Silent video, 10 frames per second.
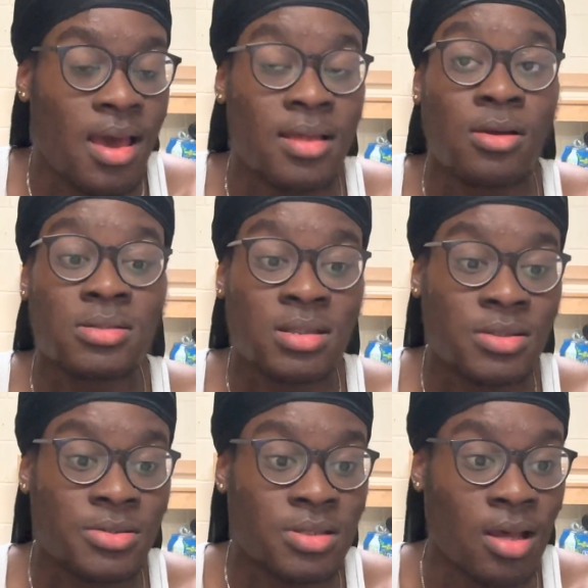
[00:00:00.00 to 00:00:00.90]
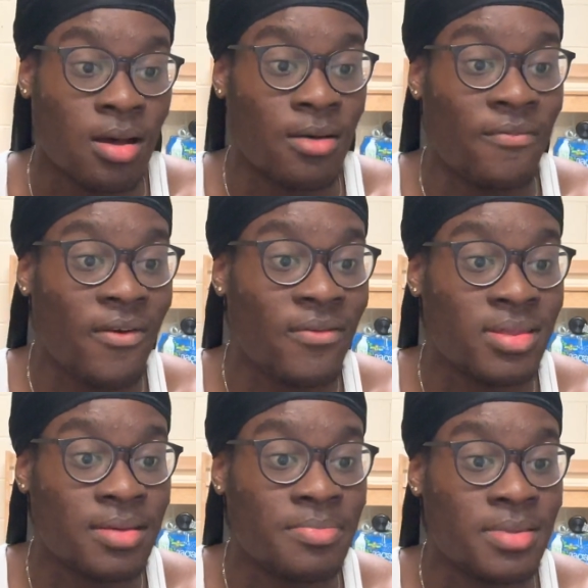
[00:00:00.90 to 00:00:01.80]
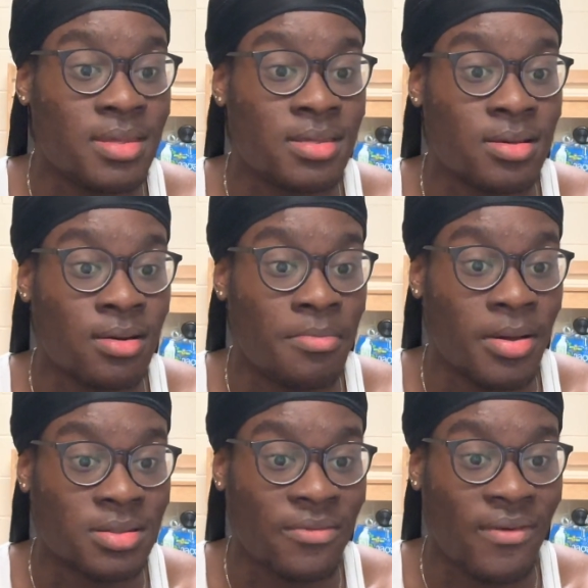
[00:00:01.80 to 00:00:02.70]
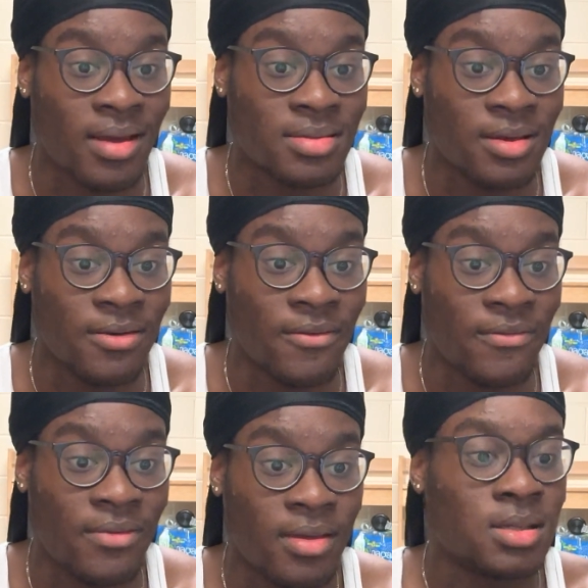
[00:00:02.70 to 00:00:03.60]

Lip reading: And it goes into very, very deep detail about the fact of,